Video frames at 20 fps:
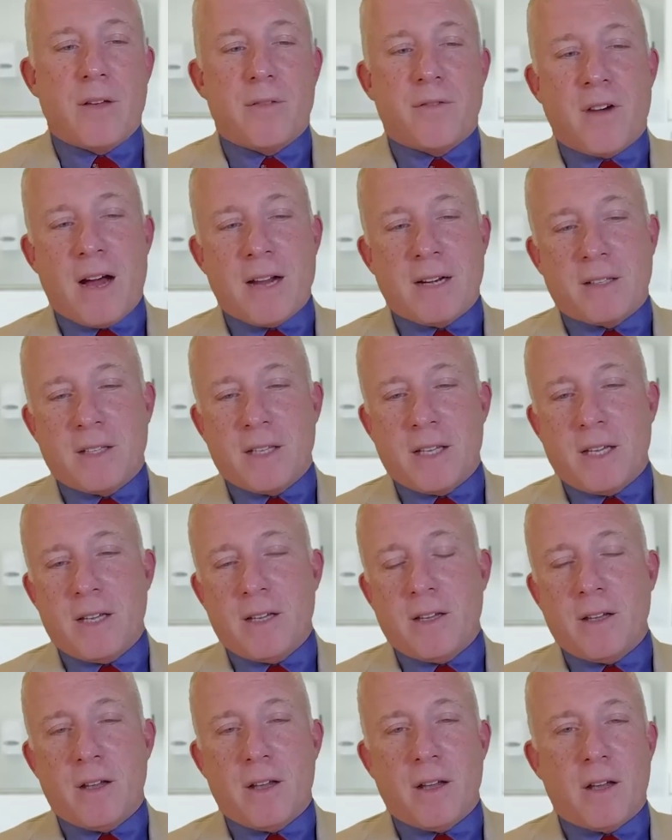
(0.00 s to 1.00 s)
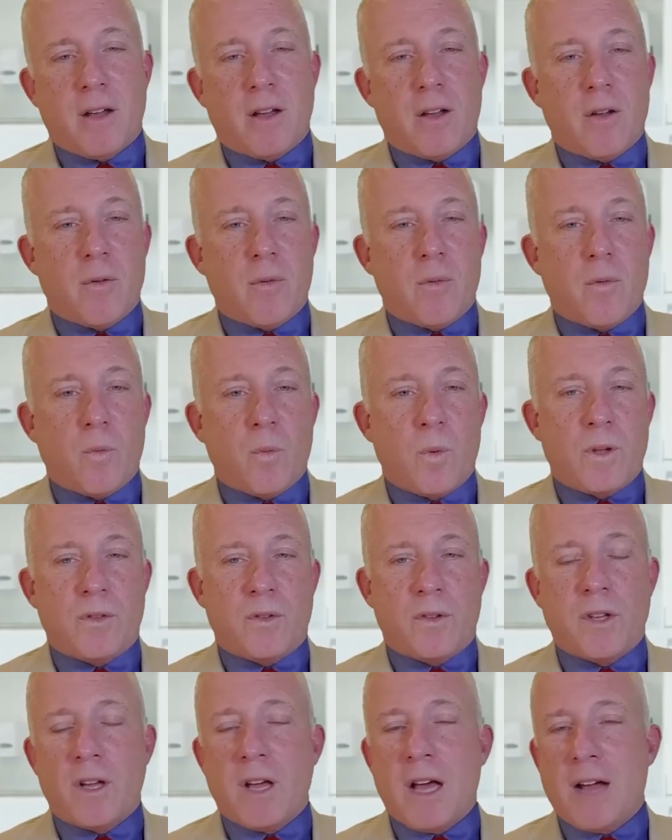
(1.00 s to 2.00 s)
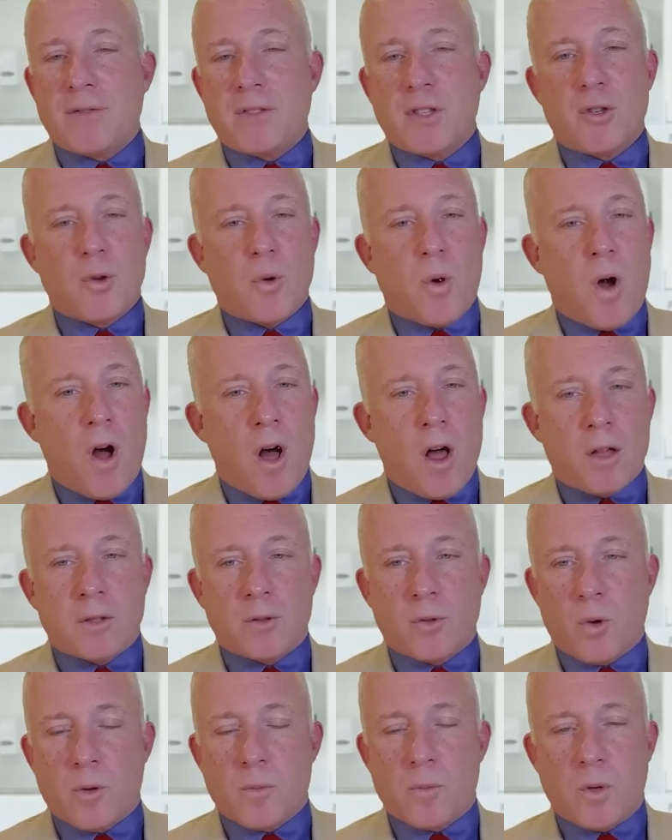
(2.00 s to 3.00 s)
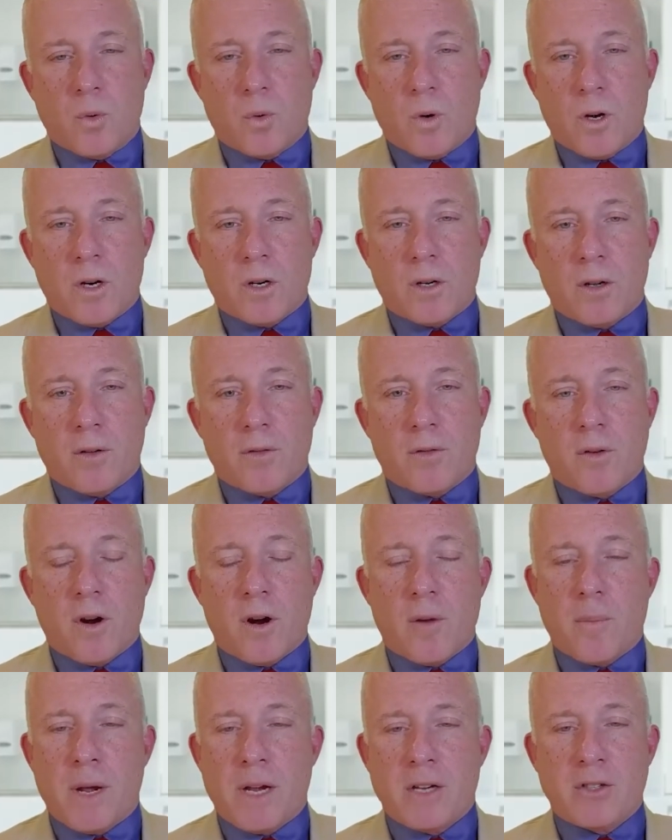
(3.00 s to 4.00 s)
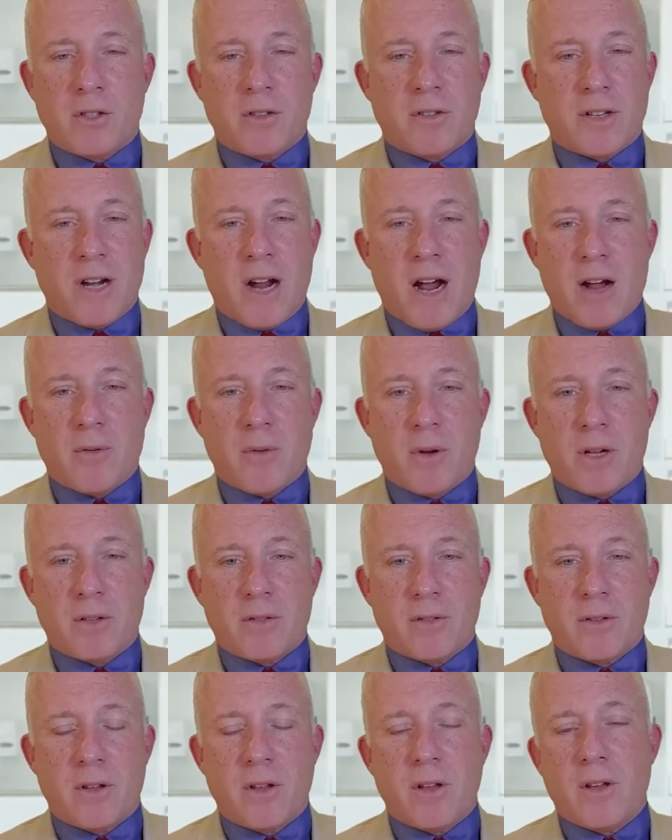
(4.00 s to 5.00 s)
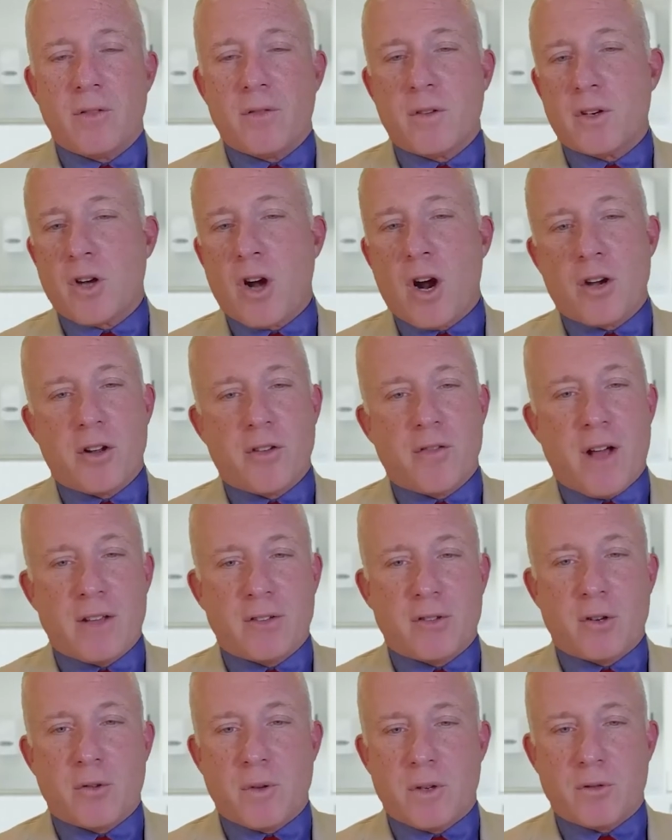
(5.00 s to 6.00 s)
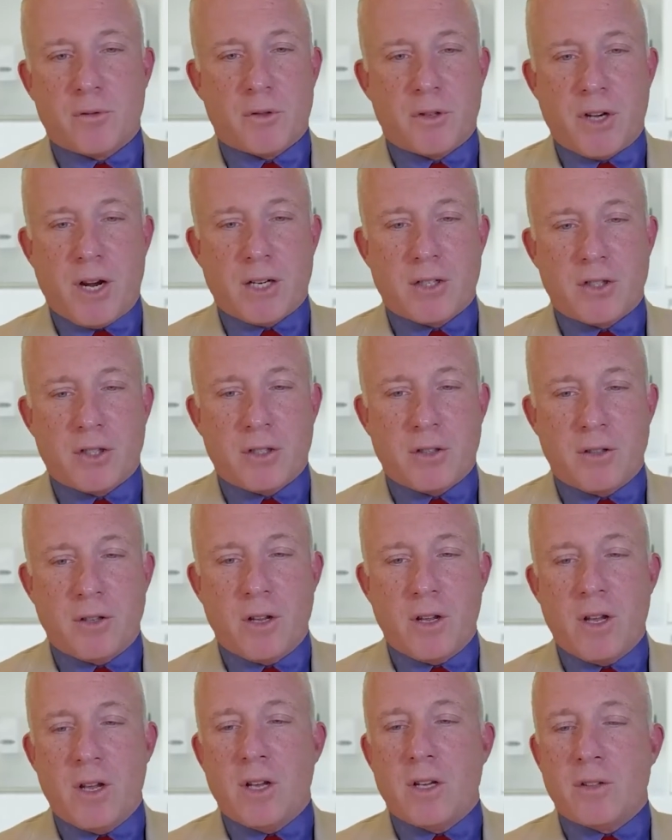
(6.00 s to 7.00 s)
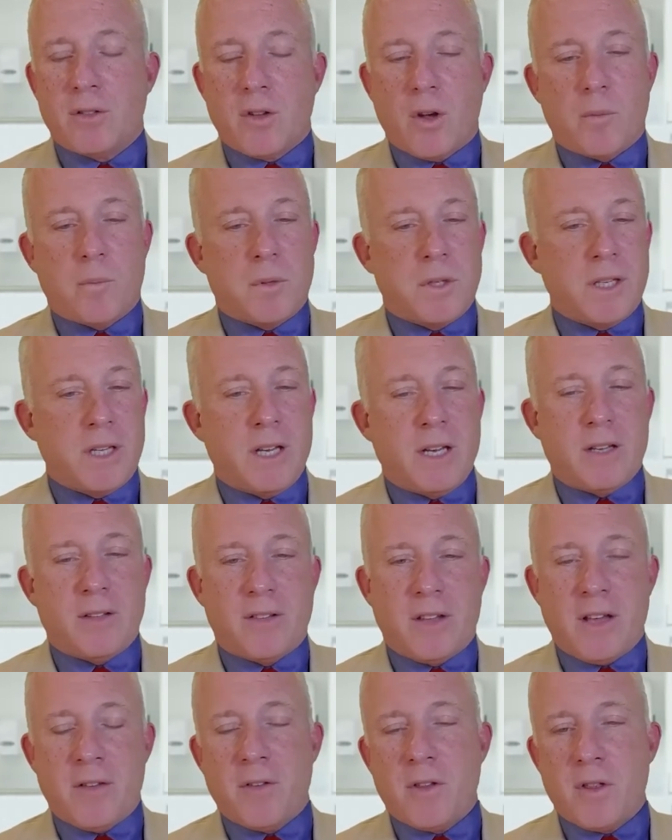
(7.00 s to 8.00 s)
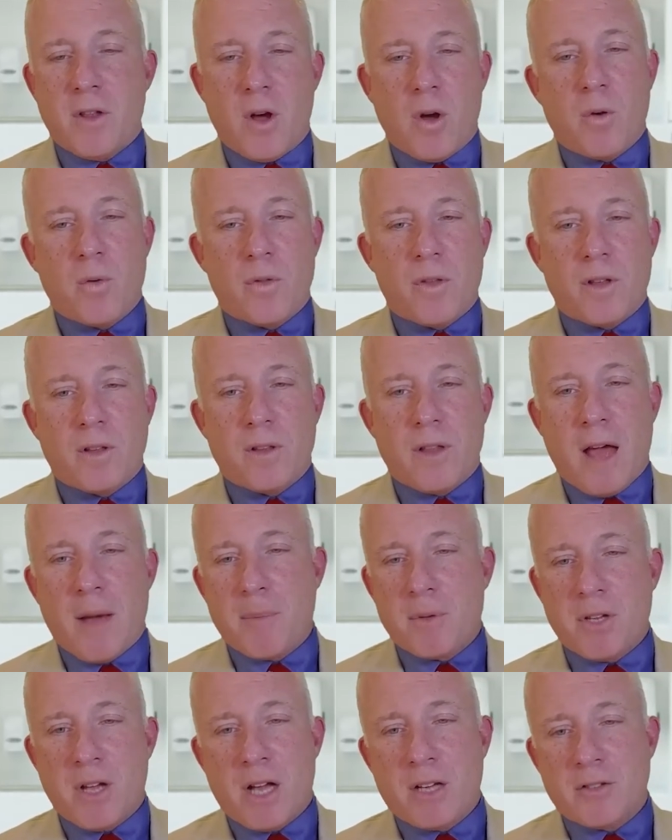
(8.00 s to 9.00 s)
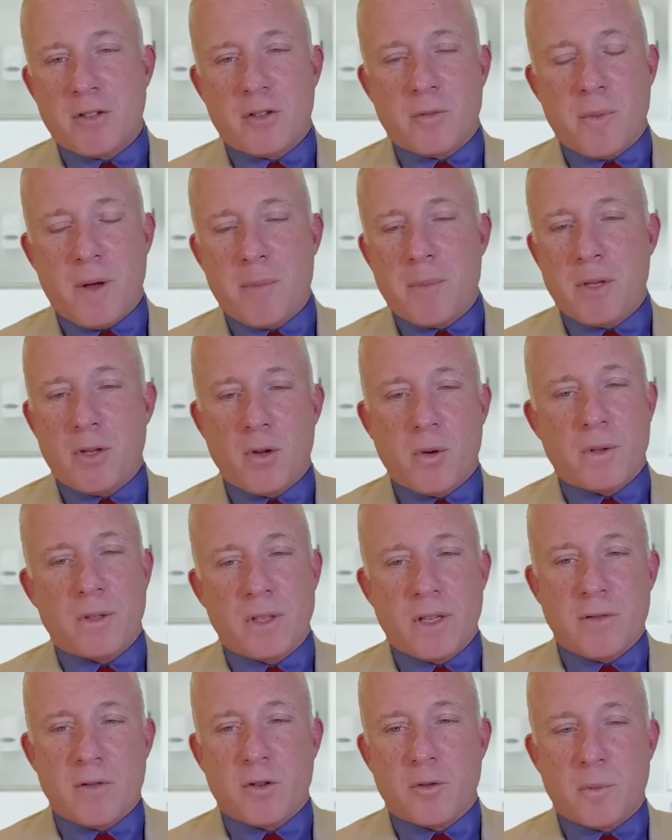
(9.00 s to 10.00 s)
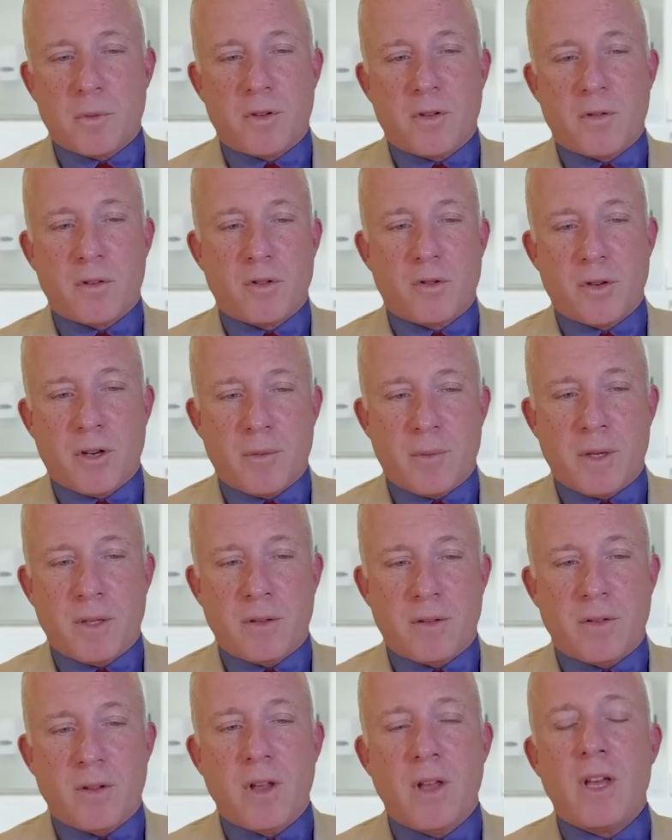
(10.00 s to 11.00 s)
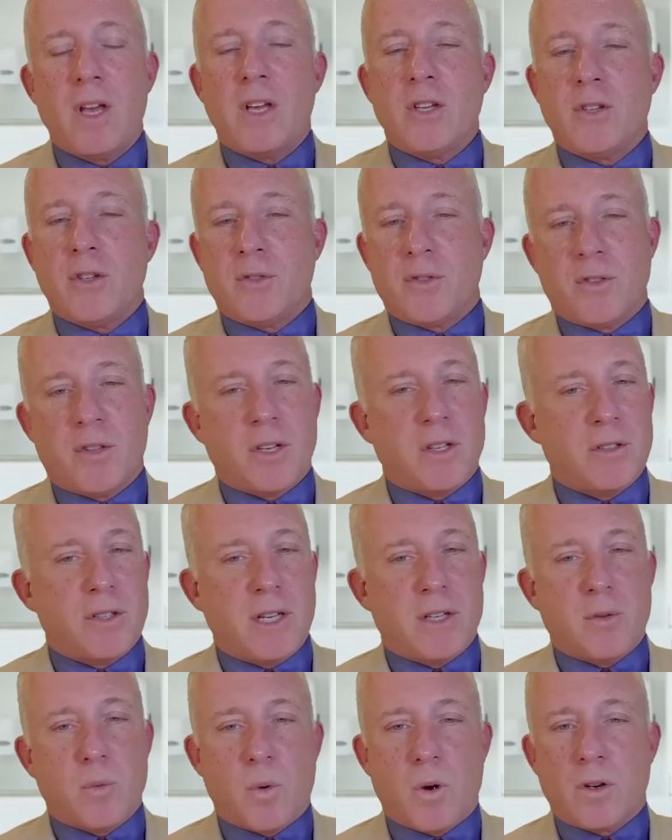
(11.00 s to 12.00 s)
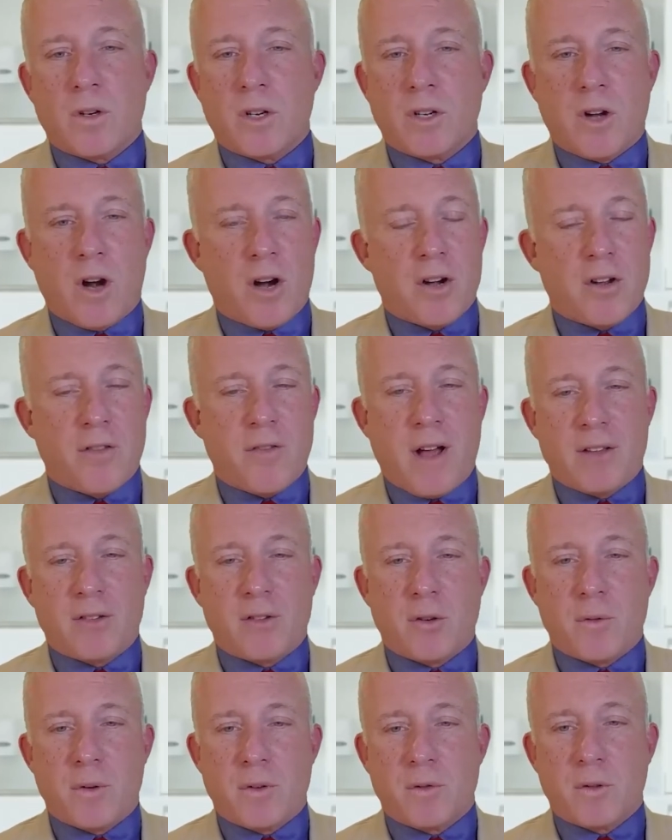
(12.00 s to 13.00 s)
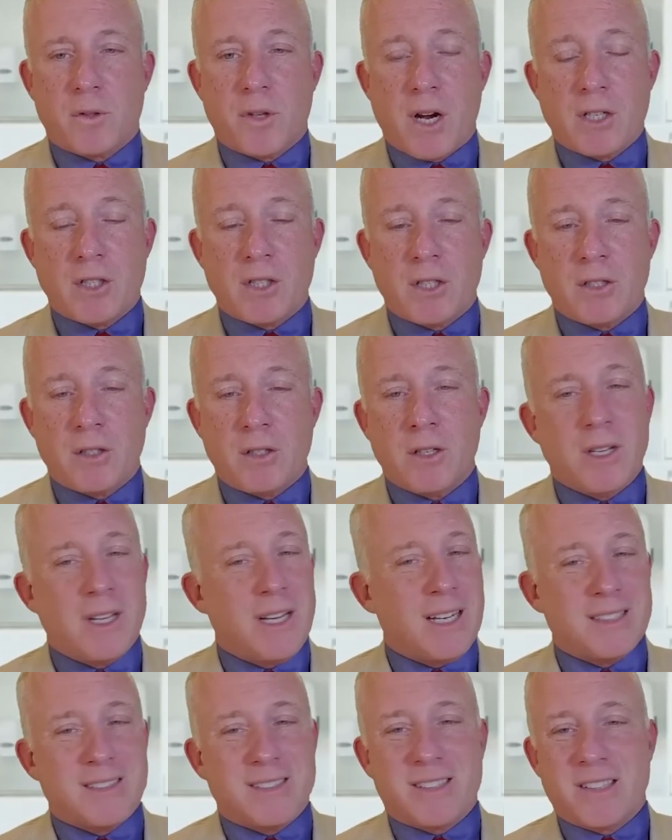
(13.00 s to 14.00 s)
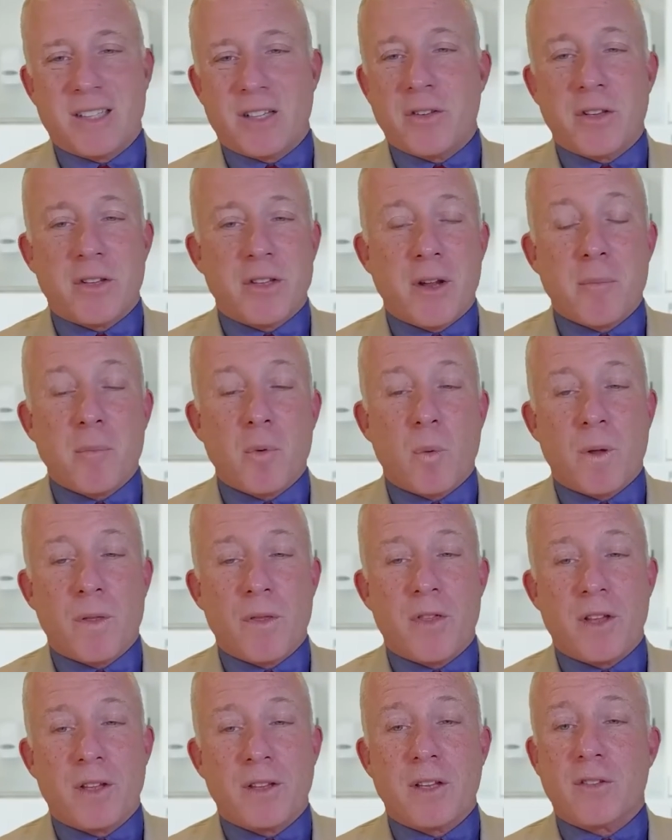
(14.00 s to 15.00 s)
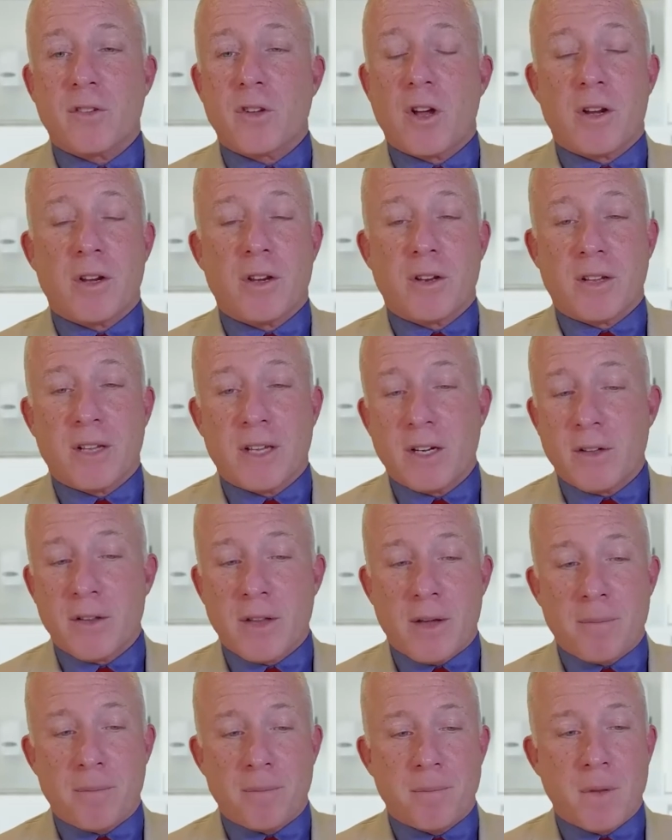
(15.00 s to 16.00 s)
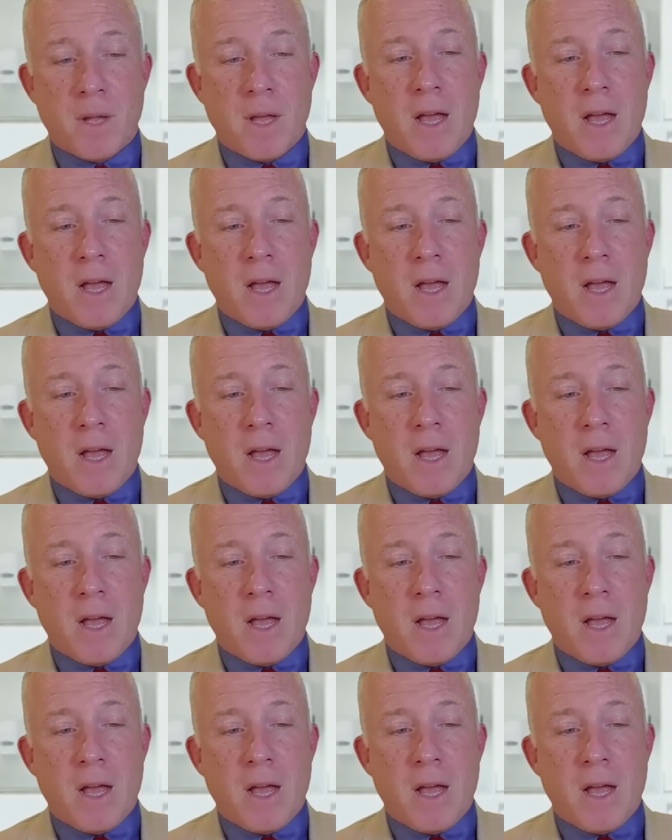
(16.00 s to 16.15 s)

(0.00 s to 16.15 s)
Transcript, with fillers: Finally, we still have to do all our normal work for our patients at high risk for cardiovascular risk reduction. So please, even though the hepatologist might be doing liver-specific treatments, you still need to work on cardiovascular risk reduction. It's still the number one thing that's going to kill them.